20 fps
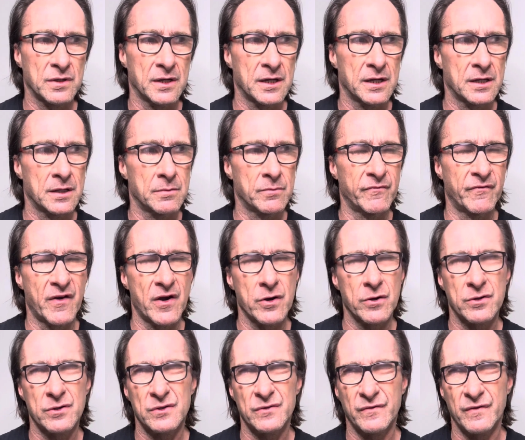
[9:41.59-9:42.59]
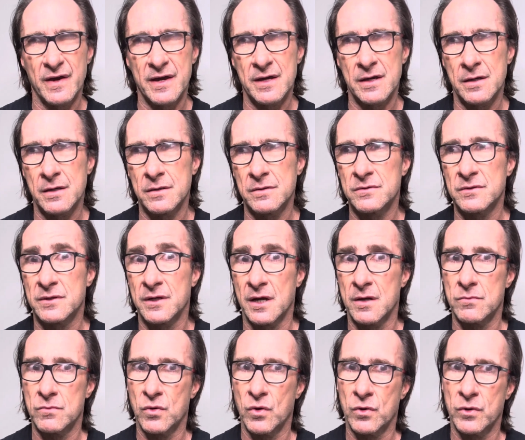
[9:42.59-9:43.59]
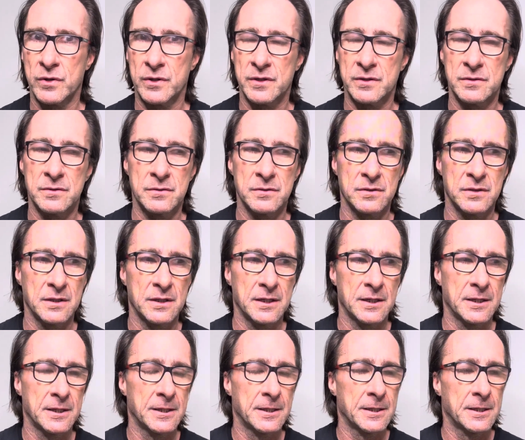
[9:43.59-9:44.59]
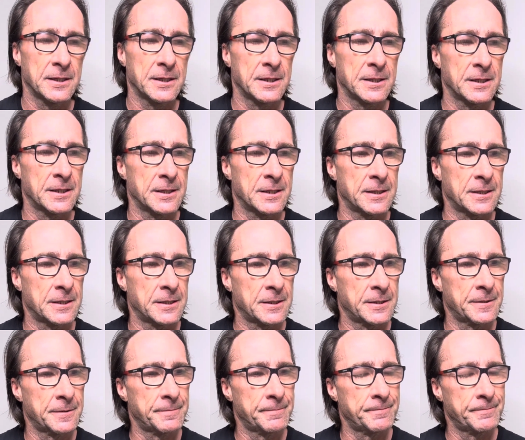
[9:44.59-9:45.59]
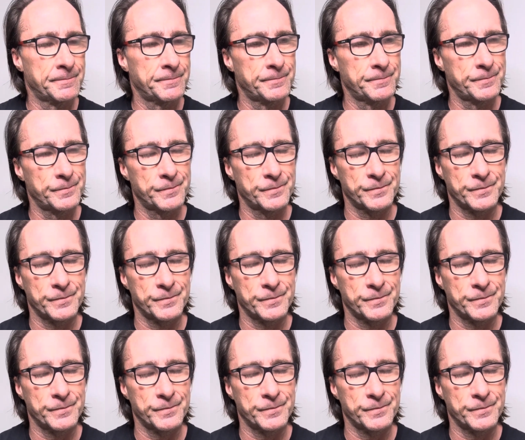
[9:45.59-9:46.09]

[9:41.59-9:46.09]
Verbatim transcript: um, varicose veins, hemorrhoids, um,